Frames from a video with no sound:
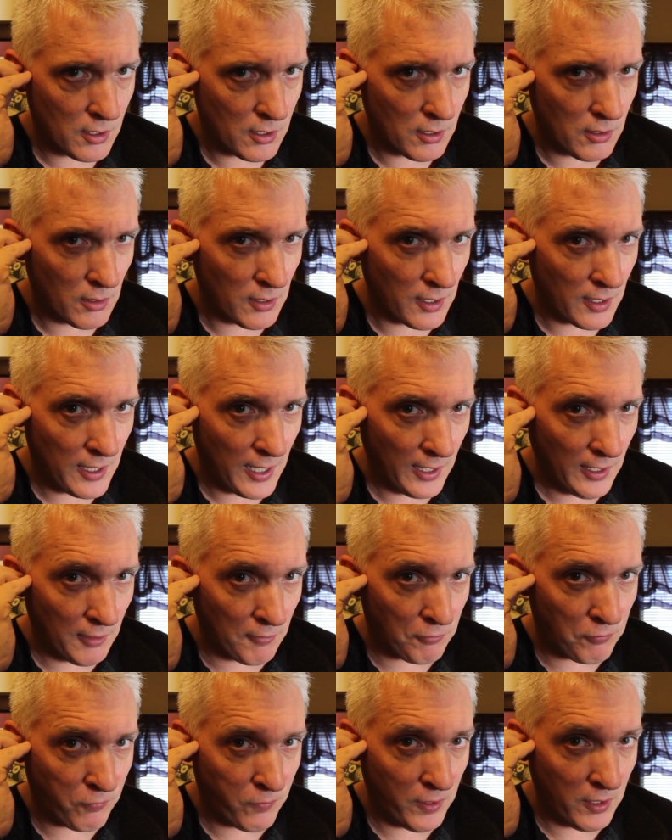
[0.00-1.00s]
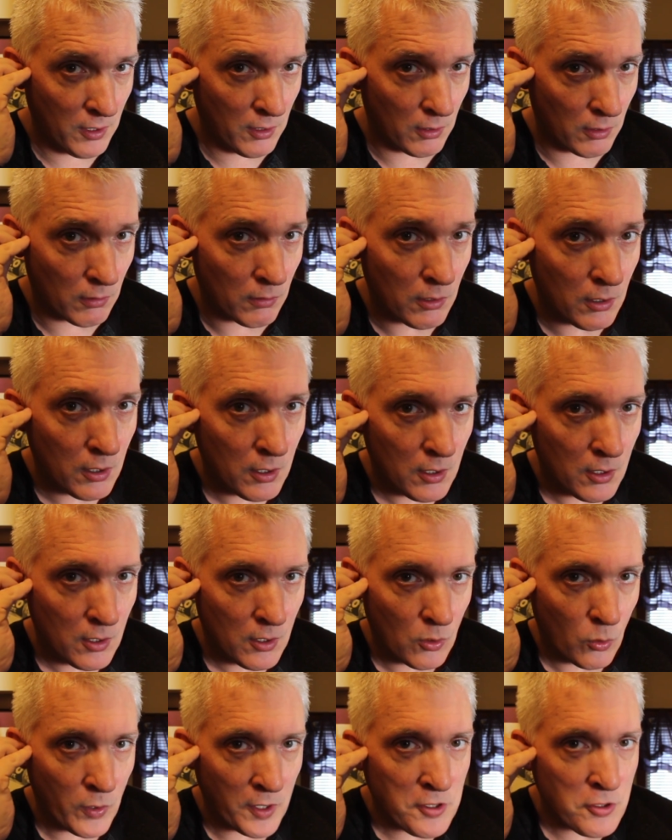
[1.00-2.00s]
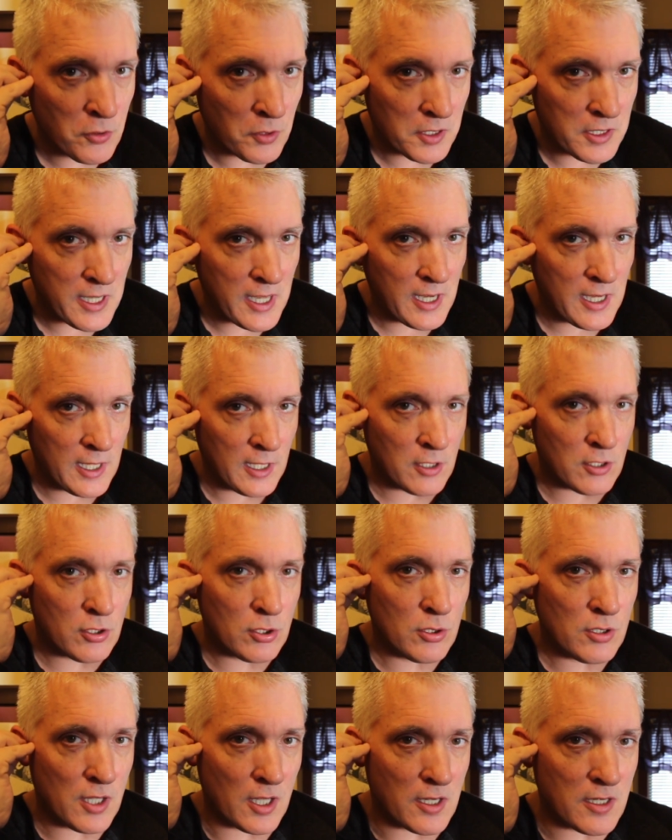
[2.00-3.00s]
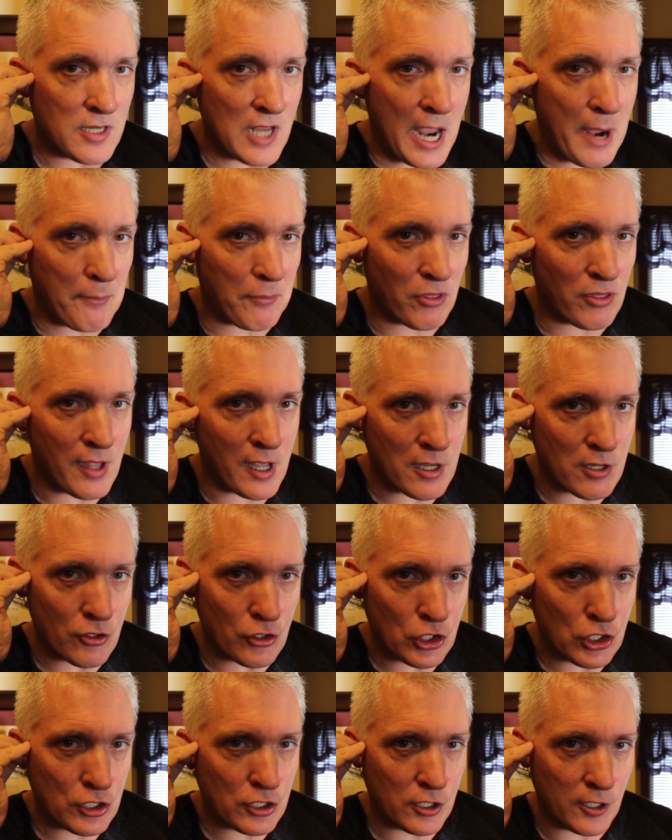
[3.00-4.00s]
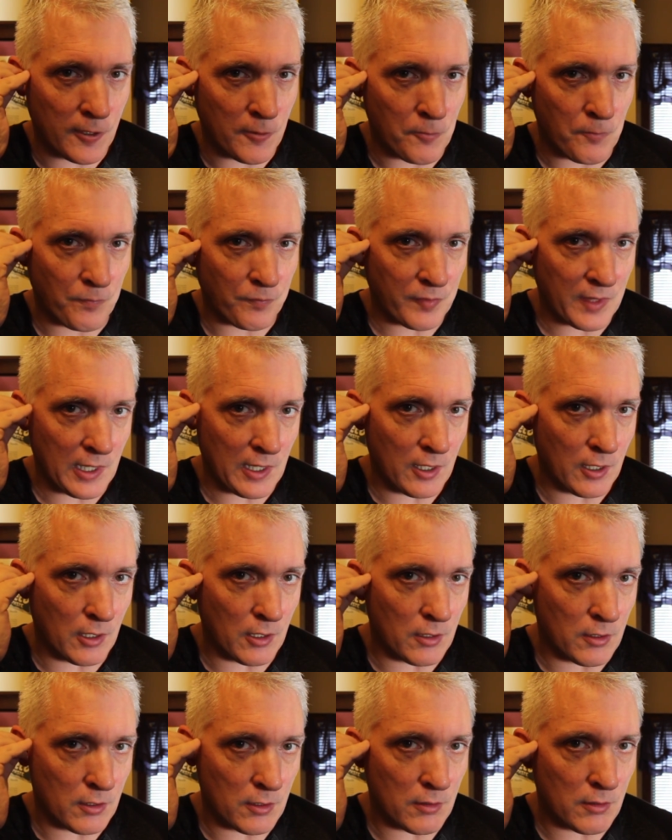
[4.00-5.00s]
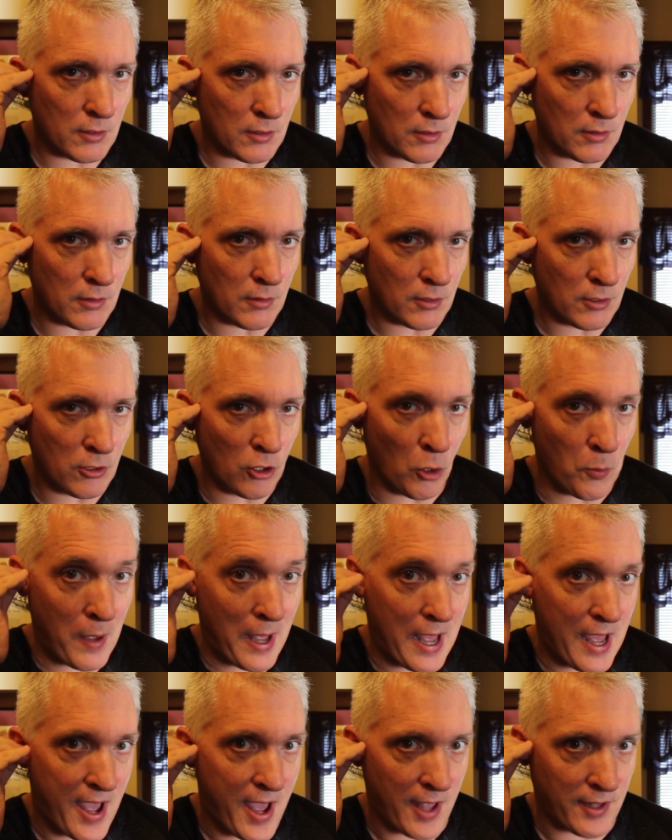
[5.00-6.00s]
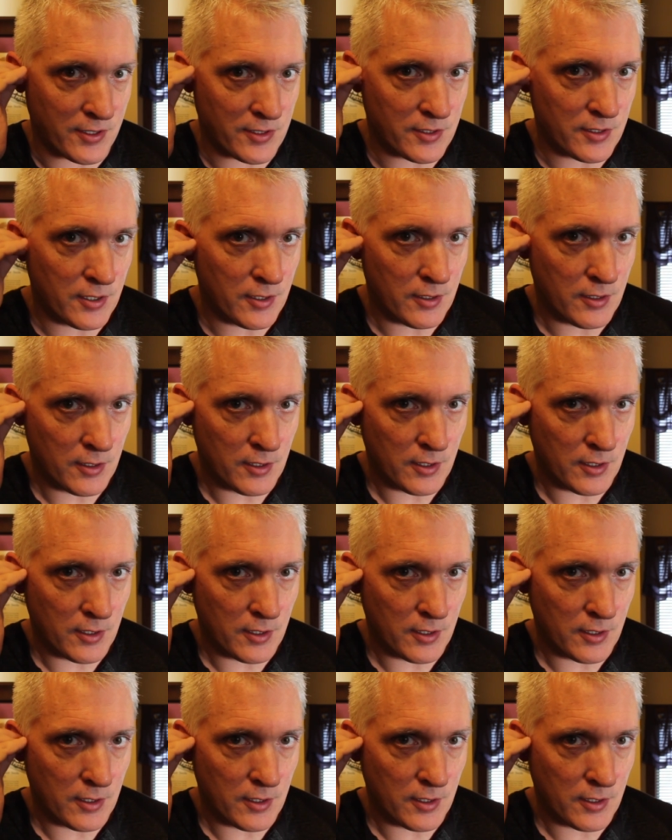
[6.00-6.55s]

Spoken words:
you can kind of feel when you're getting to the depth that you shouldn't go past.